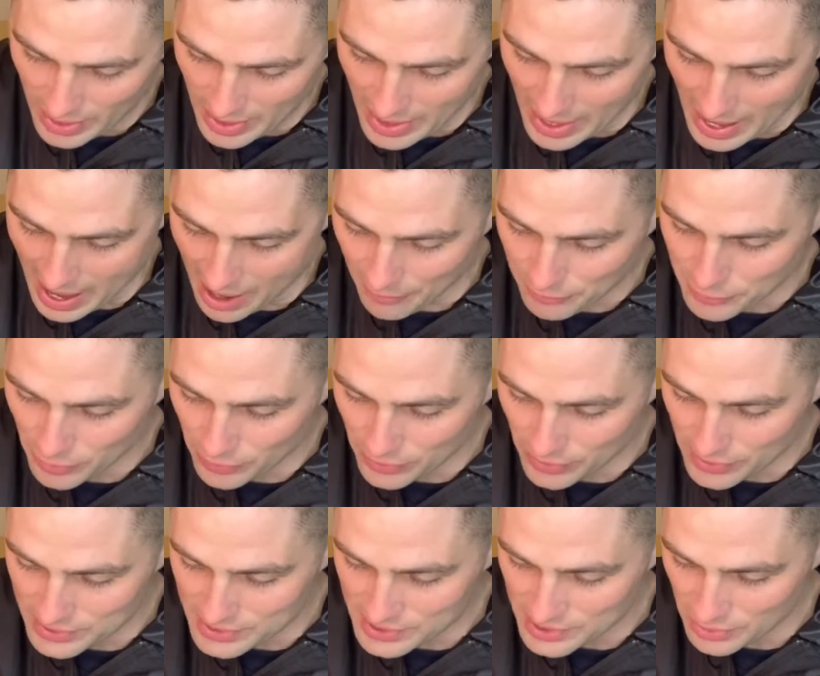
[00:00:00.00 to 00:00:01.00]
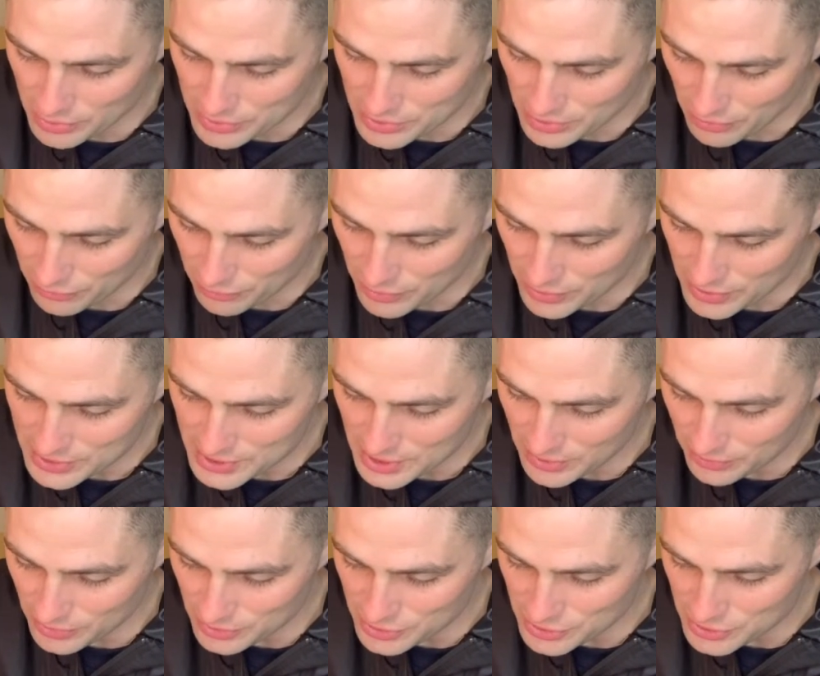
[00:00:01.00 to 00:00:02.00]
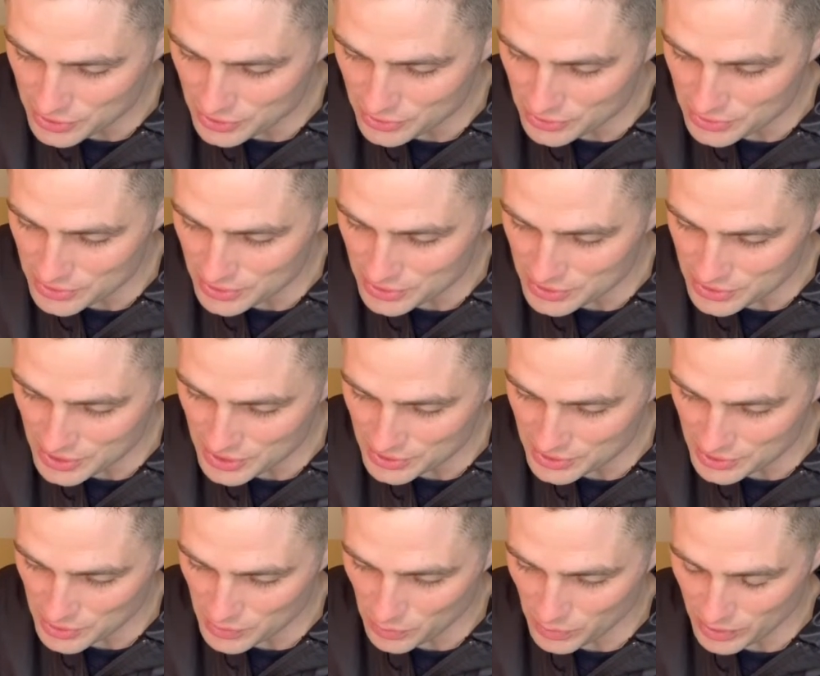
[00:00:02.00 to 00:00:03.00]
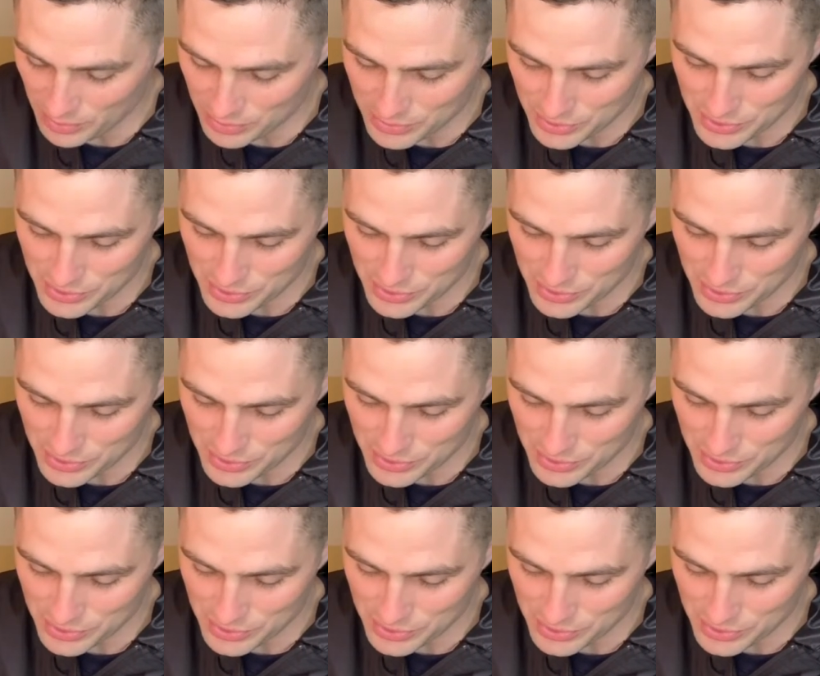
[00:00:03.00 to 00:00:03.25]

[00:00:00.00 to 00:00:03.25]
After this, there was a feast of the Jews, and Jesus went up to